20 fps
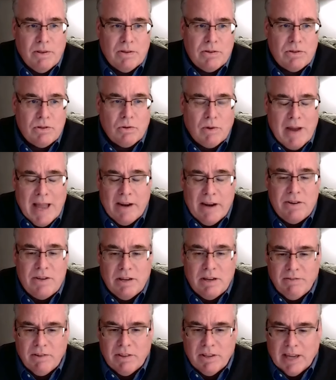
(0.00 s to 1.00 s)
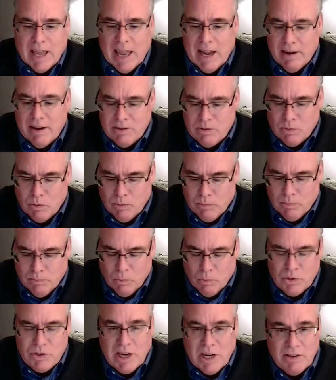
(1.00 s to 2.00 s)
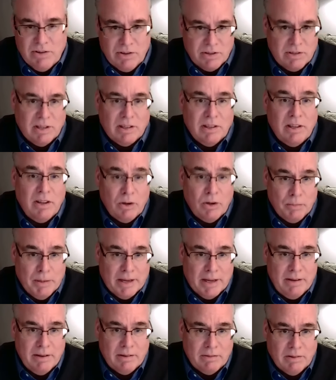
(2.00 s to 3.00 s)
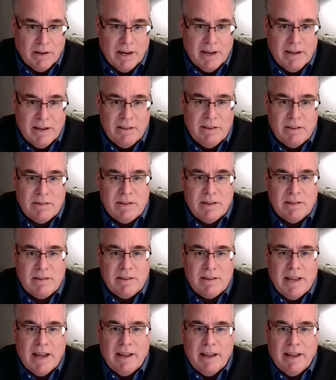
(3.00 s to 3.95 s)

the strategy for the candidates will, will change just a little bit, right? In the sense